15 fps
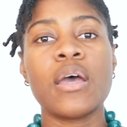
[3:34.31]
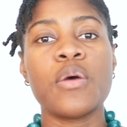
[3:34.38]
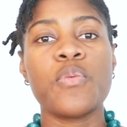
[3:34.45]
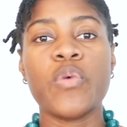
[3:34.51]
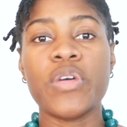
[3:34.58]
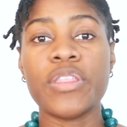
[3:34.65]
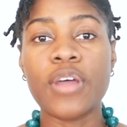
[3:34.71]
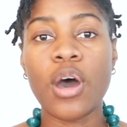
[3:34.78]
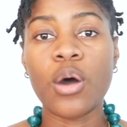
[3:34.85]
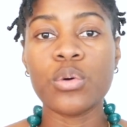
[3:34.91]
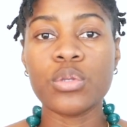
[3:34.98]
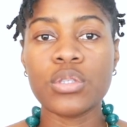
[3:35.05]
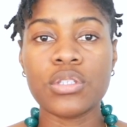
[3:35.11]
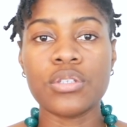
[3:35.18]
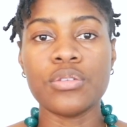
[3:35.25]

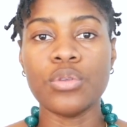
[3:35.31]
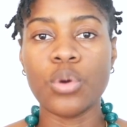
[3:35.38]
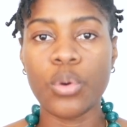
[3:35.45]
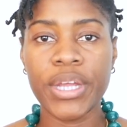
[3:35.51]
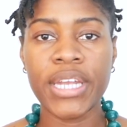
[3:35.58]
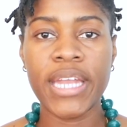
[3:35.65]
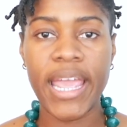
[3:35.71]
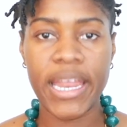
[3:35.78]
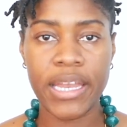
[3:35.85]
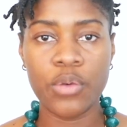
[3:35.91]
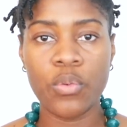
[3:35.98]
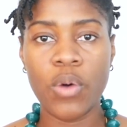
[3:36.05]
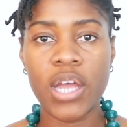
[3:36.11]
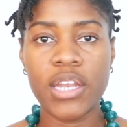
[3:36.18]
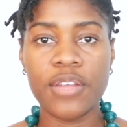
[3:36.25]
without knowing
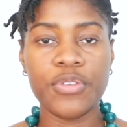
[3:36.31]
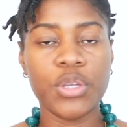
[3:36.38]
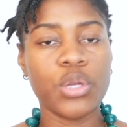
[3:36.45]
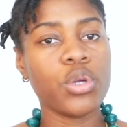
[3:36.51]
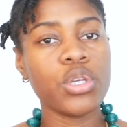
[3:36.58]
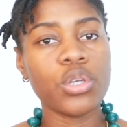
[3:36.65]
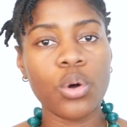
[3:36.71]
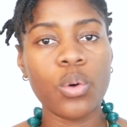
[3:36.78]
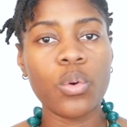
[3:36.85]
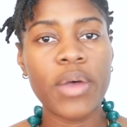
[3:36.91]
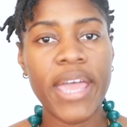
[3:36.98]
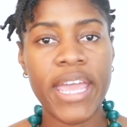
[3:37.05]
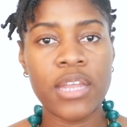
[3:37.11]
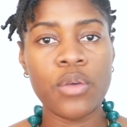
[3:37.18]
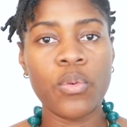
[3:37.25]
anyone, if you don't know
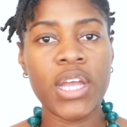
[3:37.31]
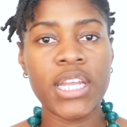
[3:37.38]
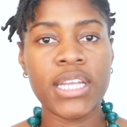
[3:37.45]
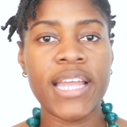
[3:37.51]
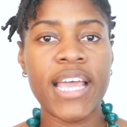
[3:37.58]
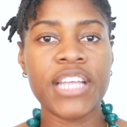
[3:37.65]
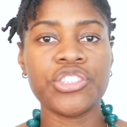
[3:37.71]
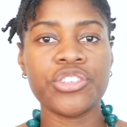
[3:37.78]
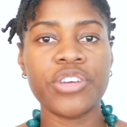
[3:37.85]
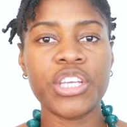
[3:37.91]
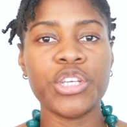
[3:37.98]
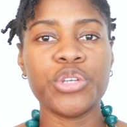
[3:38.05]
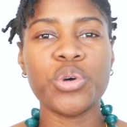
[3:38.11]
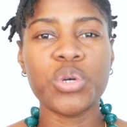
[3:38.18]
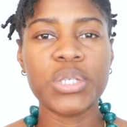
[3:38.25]
anyone in Nigeria,
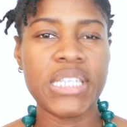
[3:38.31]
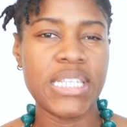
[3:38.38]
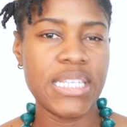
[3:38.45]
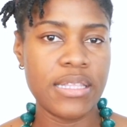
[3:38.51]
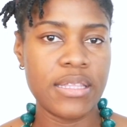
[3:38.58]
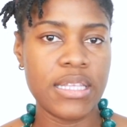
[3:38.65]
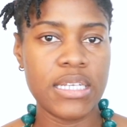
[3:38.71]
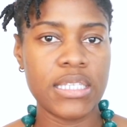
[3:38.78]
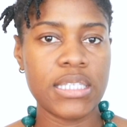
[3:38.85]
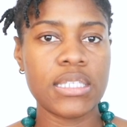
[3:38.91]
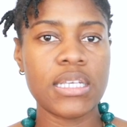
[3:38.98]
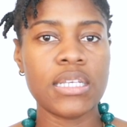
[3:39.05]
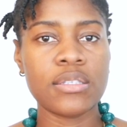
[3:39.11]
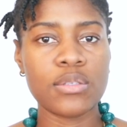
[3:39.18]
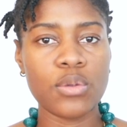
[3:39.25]
you don't need this.
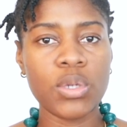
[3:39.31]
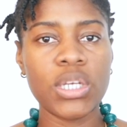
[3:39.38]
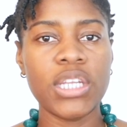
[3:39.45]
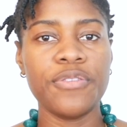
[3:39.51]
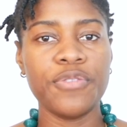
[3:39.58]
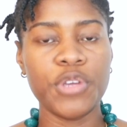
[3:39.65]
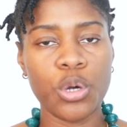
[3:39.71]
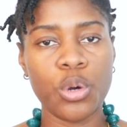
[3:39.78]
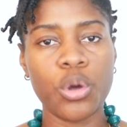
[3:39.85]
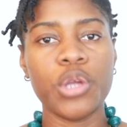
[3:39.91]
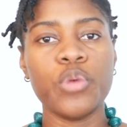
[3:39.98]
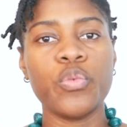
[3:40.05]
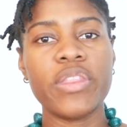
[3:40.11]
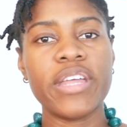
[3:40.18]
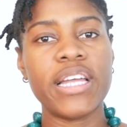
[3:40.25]
It's only if you're
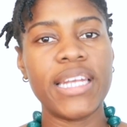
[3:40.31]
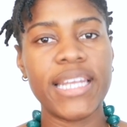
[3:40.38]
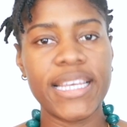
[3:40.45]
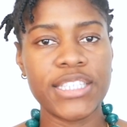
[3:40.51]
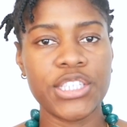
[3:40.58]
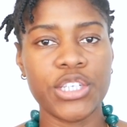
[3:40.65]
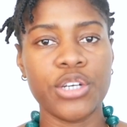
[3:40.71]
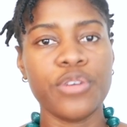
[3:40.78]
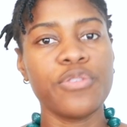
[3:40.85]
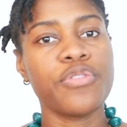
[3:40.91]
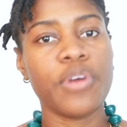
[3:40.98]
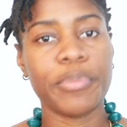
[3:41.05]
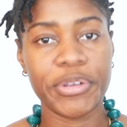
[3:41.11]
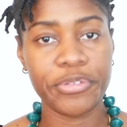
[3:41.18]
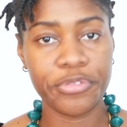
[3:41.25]
going with a letter
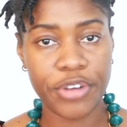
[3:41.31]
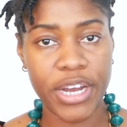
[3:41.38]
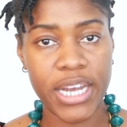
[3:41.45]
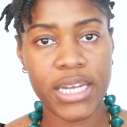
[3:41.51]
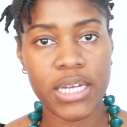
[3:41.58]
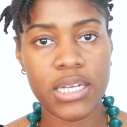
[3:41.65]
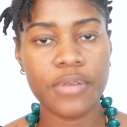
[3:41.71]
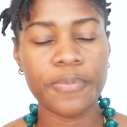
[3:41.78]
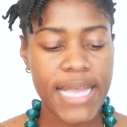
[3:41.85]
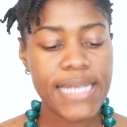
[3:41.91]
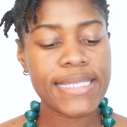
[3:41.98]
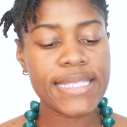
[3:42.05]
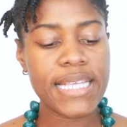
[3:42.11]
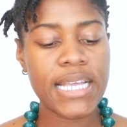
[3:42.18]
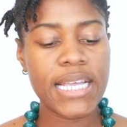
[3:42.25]
from a friend.
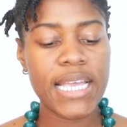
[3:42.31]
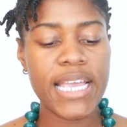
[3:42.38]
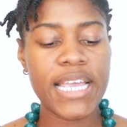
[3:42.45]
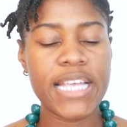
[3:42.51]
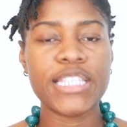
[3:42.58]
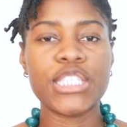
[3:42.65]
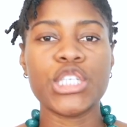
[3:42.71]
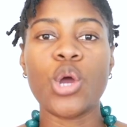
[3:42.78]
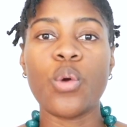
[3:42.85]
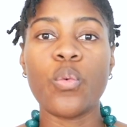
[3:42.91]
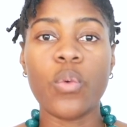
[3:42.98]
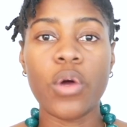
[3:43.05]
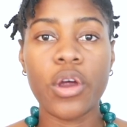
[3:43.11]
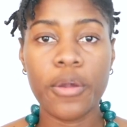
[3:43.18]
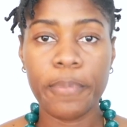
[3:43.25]
Next thing is your
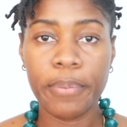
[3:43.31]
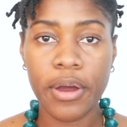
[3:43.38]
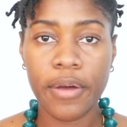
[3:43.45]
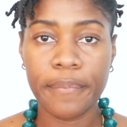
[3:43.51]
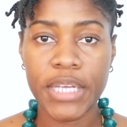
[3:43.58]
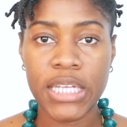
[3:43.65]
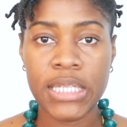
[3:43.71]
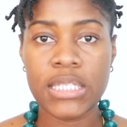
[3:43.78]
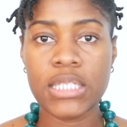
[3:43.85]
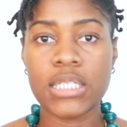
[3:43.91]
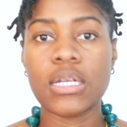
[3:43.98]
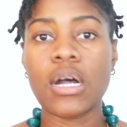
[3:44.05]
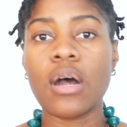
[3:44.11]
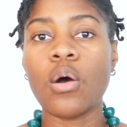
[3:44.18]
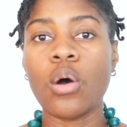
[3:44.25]
work permit
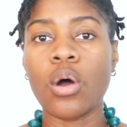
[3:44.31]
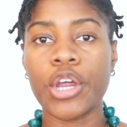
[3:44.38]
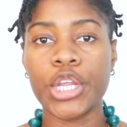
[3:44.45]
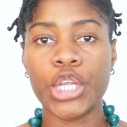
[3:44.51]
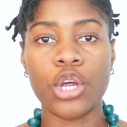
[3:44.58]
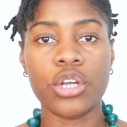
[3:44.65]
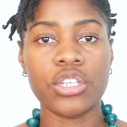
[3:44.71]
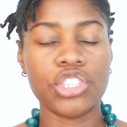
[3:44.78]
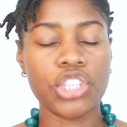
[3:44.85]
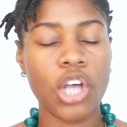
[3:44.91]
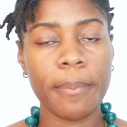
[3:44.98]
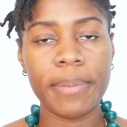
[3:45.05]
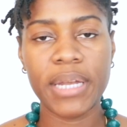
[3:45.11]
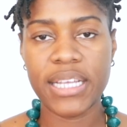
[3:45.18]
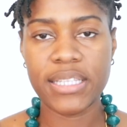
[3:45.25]
or your
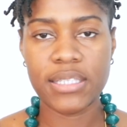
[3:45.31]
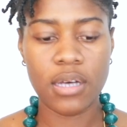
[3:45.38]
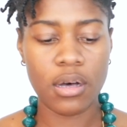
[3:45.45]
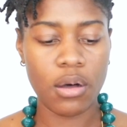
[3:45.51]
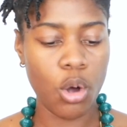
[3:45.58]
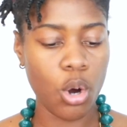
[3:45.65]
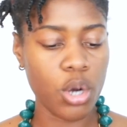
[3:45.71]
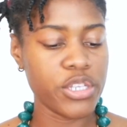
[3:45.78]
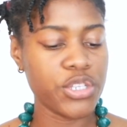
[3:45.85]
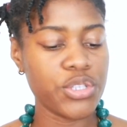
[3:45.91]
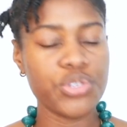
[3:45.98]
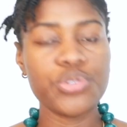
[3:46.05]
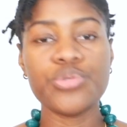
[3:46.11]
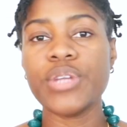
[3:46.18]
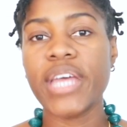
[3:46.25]
job letter or
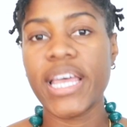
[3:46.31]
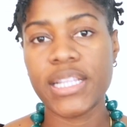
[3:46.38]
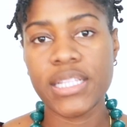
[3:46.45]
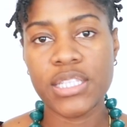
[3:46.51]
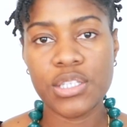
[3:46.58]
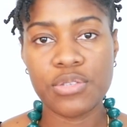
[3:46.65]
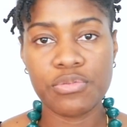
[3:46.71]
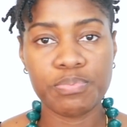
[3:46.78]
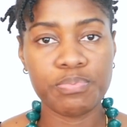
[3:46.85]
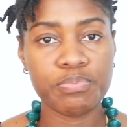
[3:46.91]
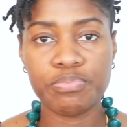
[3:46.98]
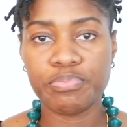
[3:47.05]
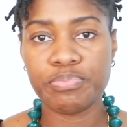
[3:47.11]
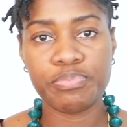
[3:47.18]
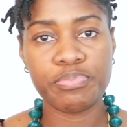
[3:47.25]
student
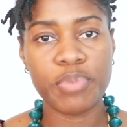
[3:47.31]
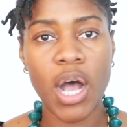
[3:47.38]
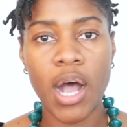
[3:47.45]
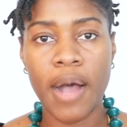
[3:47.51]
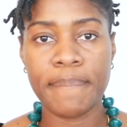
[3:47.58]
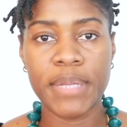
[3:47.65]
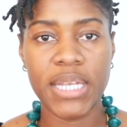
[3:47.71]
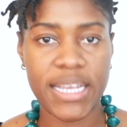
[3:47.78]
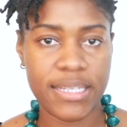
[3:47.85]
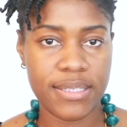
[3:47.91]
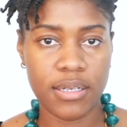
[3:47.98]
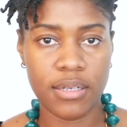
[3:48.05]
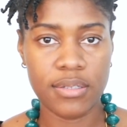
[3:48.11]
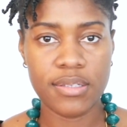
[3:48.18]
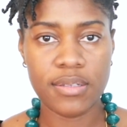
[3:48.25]

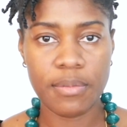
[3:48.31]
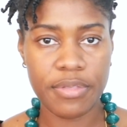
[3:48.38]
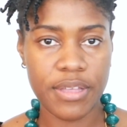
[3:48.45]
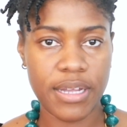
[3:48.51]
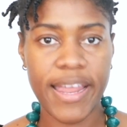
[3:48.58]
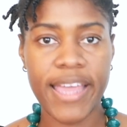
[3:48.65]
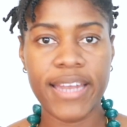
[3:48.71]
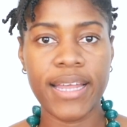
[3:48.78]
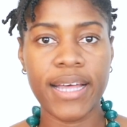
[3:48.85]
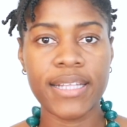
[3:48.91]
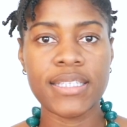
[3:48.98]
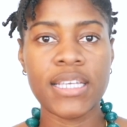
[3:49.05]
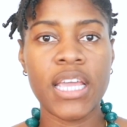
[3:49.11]
letter, something like that.